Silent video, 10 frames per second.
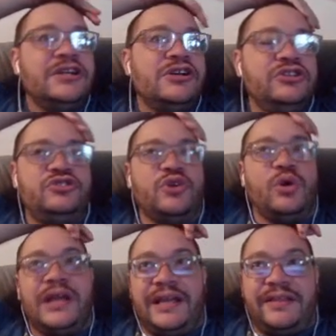
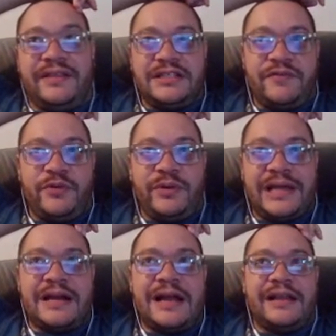Zola-ing this if you can
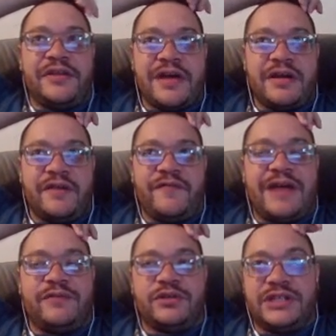get Alioth out on
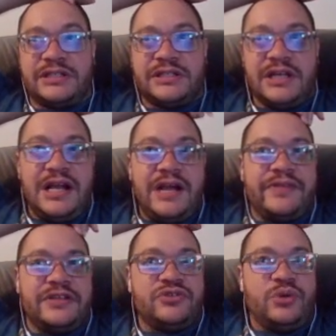5 or 6, and
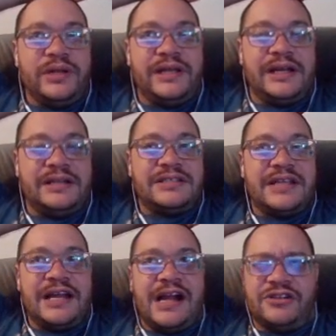then Zola-ing it and
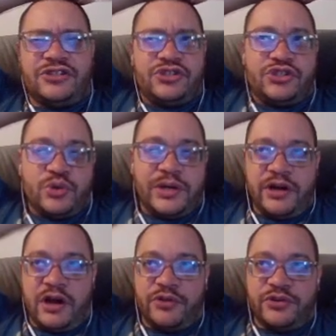saying, I'll just destroy
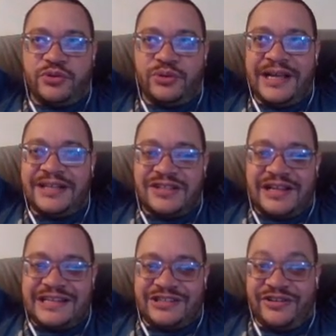your other 2 lanes the
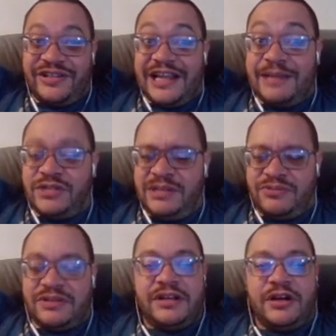last turn of the game
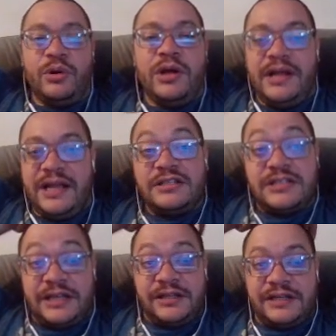seems,
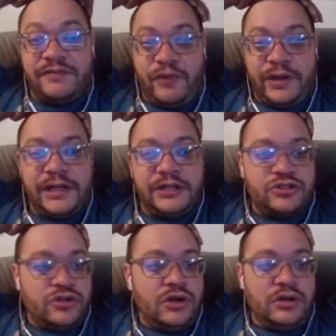insanely freaking
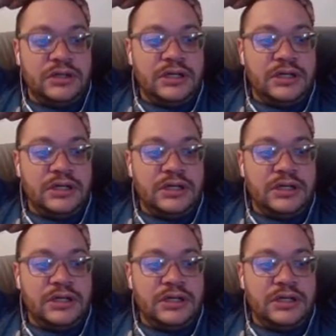strong.